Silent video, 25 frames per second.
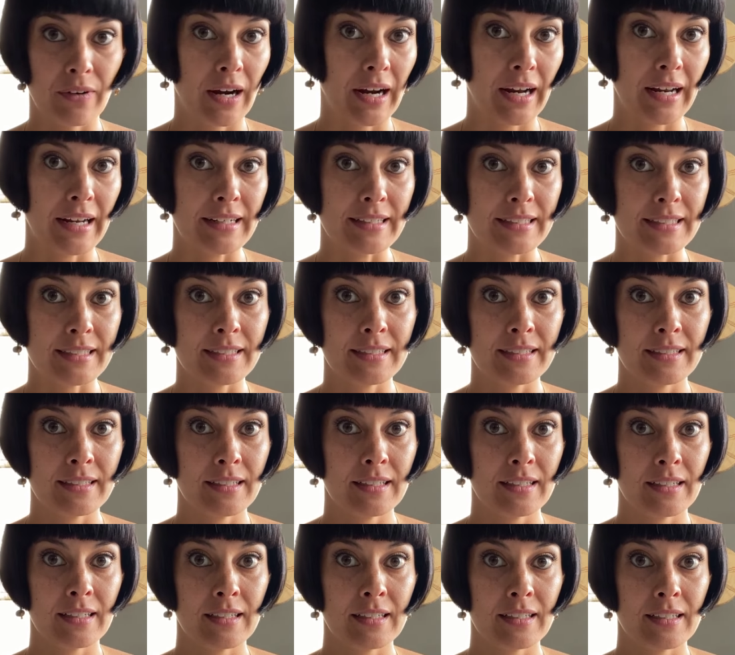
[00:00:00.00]
right.
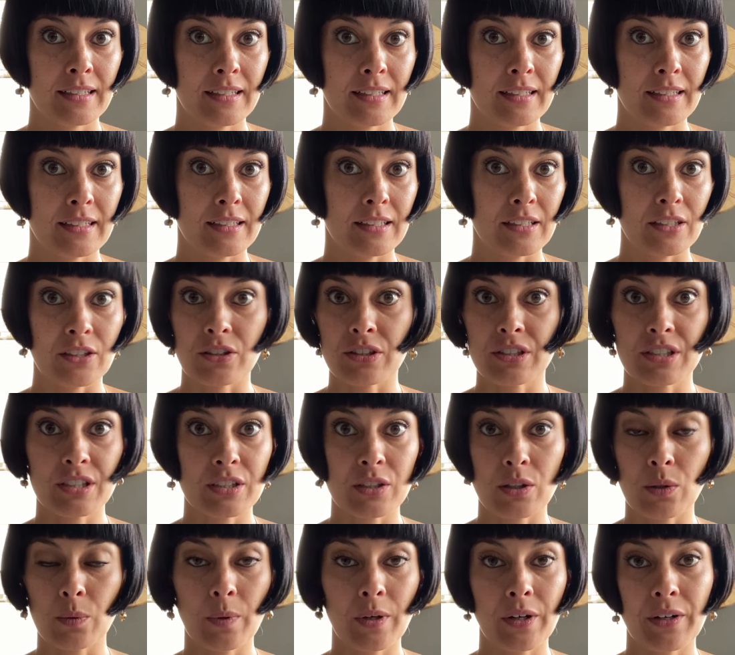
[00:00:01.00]
You're
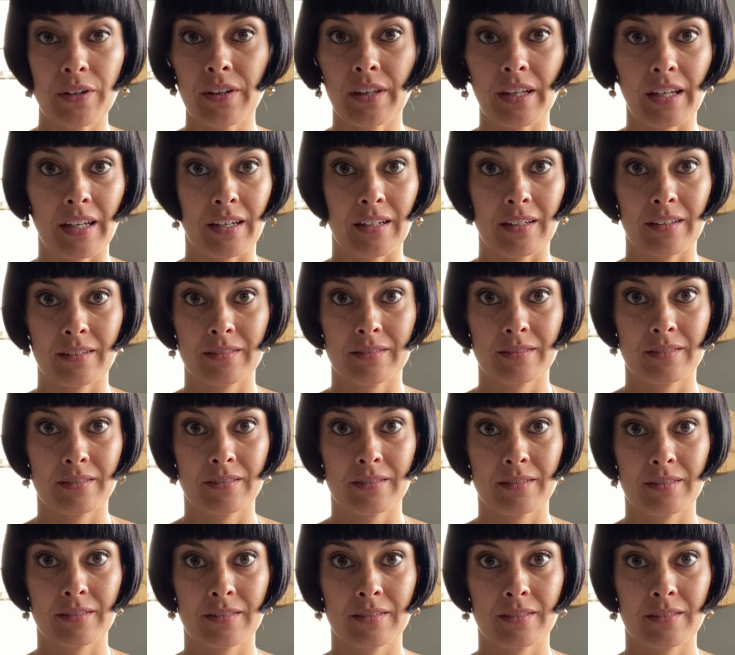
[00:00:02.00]
still worthy.
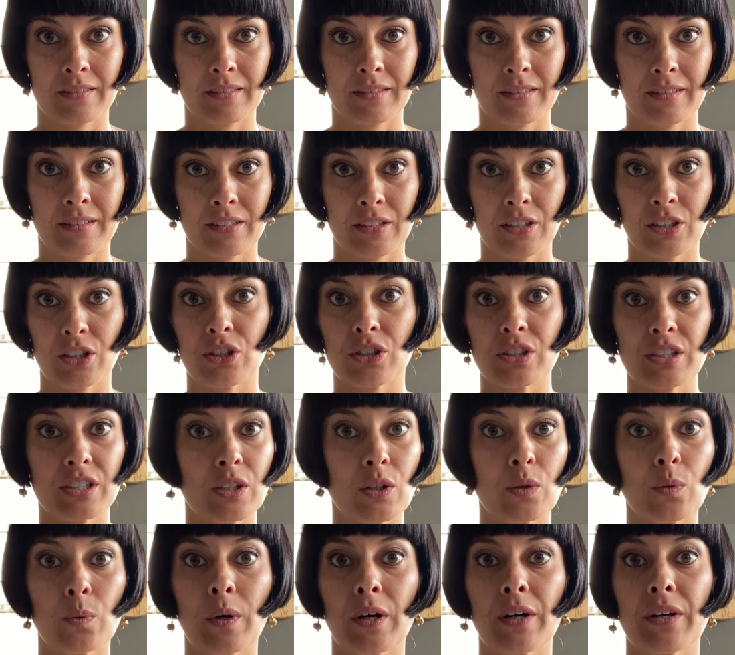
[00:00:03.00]
You're
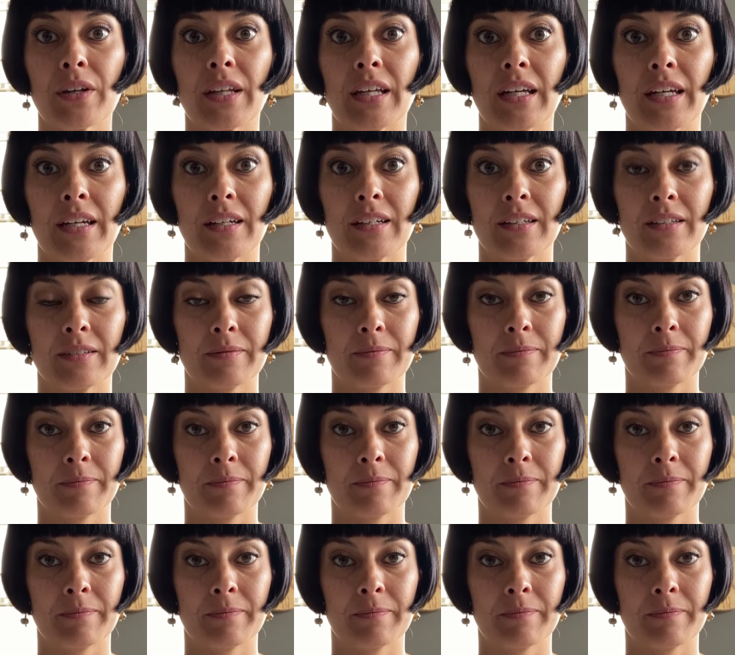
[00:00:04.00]
still worthy.